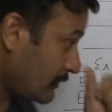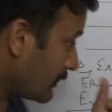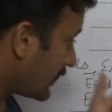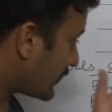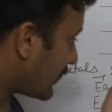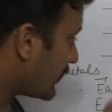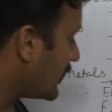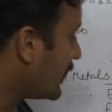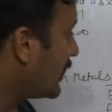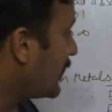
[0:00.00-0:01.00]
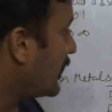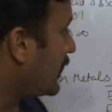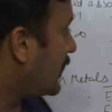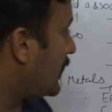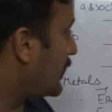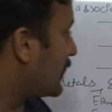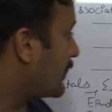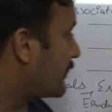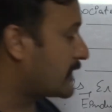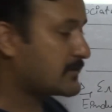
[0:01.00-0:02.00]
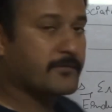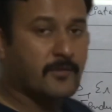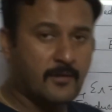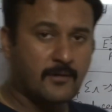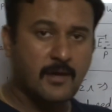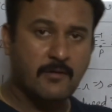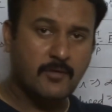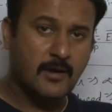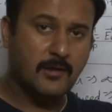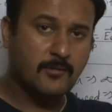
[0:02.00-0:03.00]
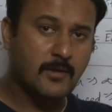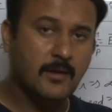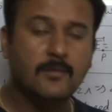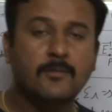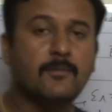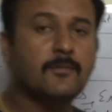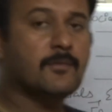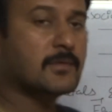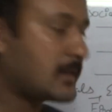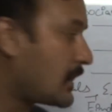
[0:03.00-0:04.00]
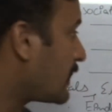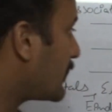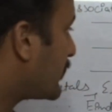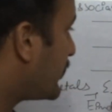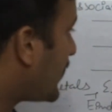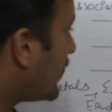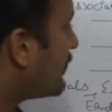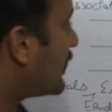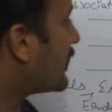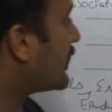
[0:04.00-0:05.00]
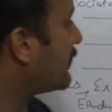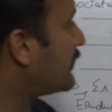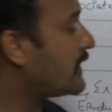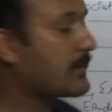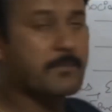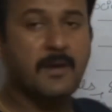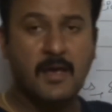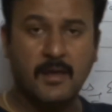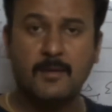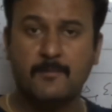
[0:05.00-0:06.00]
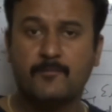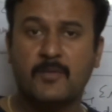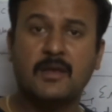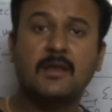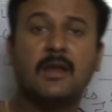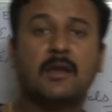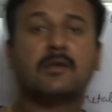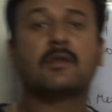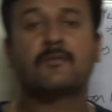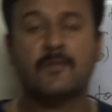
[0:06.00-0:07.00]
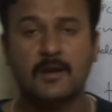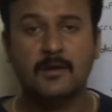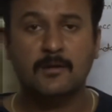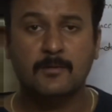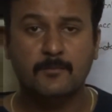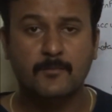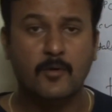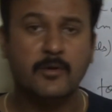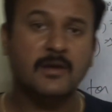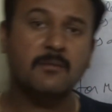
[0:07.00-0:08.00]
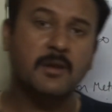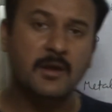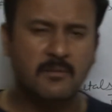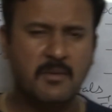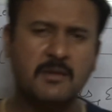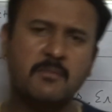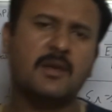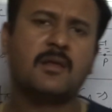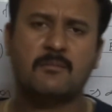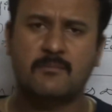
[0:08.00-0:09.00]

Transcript: So first of all, I would like to tell you, then whenever we apply an electric field on any medium,